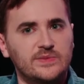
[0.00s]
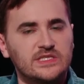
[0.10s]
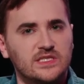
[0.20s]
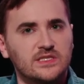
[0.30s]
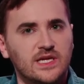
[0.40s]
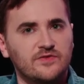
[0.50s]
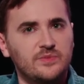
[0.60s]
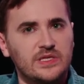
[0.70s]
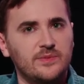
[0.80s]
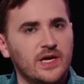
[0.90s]
It doesn't have to
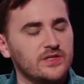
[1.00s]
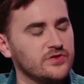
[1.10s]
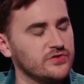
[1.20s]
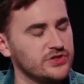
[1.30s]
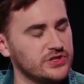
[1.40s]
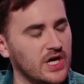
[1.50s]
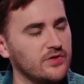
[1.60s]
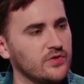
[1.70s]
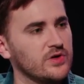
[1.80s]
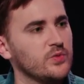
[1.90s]
be about a certain
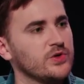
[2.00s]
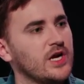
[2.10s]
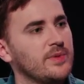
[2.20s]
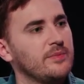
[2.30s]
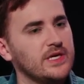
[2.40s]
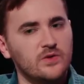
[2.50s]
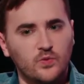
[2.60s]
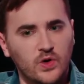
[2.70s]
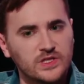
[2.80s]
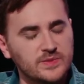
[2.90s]
genre. We're not about making
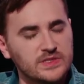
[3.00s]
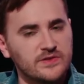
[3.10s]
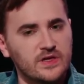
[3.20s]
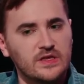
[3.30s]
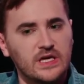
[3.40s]
one specific